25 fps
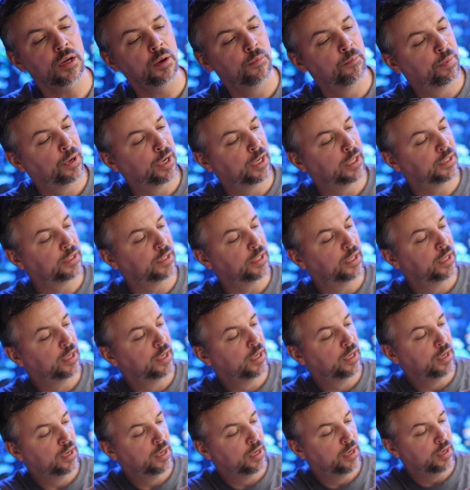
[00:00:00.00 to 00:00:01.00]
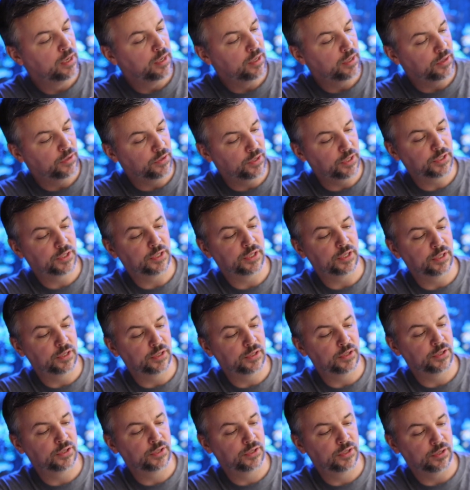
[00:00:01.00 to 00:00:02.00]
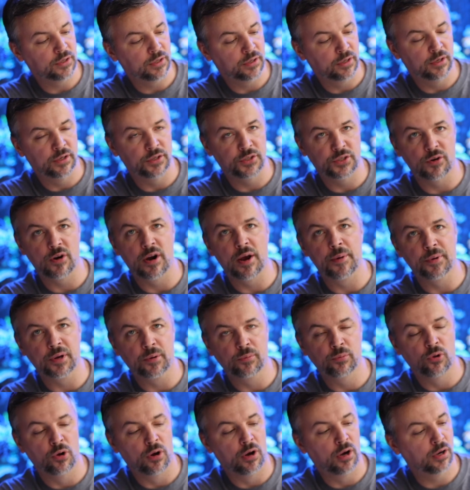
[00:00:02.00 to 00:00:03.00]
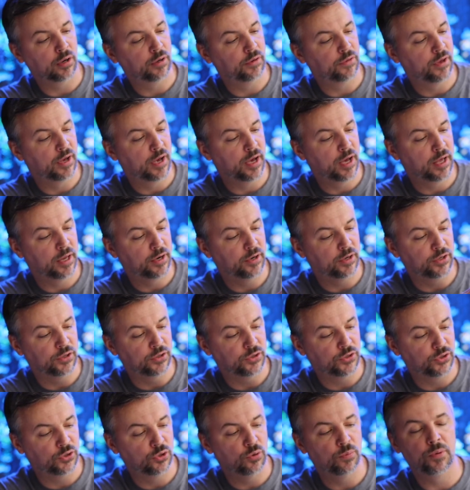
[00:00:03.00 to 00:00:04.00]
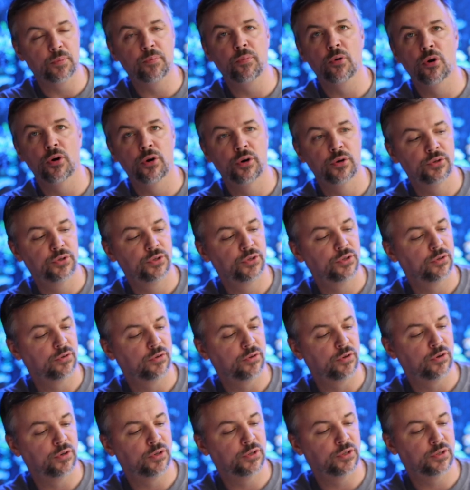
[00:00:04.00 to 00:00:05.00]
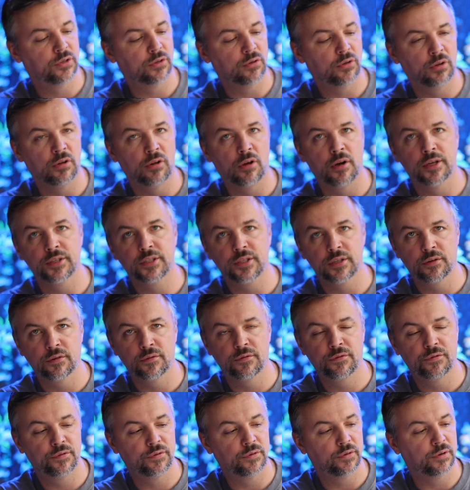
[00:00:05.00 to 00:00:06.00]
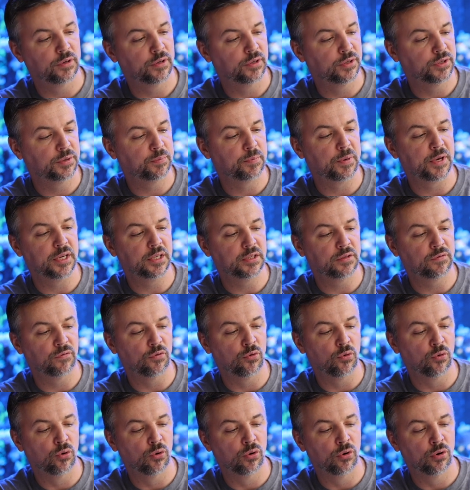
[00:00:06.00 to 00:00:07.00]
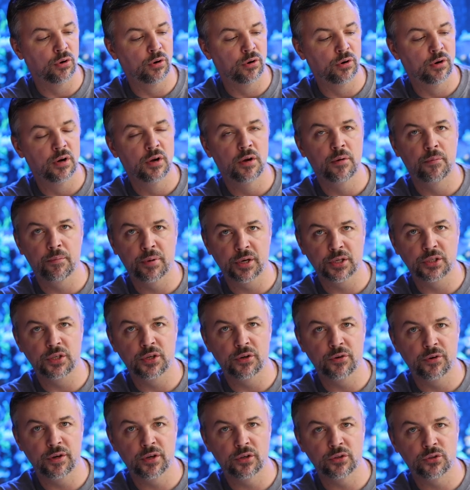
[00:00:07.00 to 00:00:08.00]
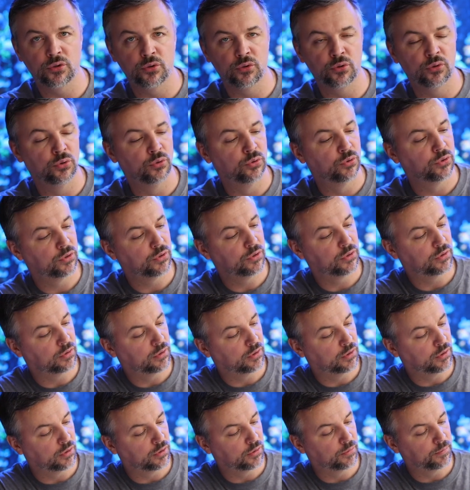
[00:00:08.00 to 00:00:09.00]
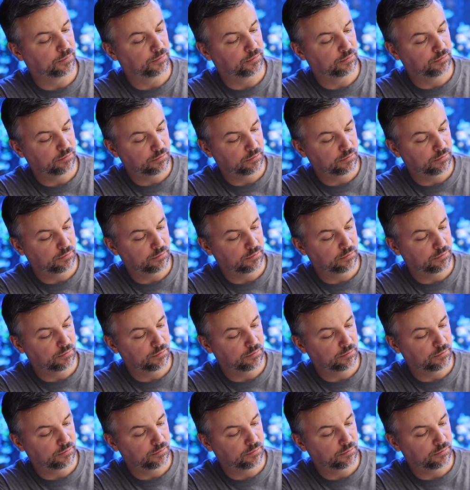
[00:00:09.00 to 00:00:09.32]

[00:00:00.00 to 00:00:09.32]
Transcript: But this is a ceramic block that is super porous. There's lots of space for bacteria to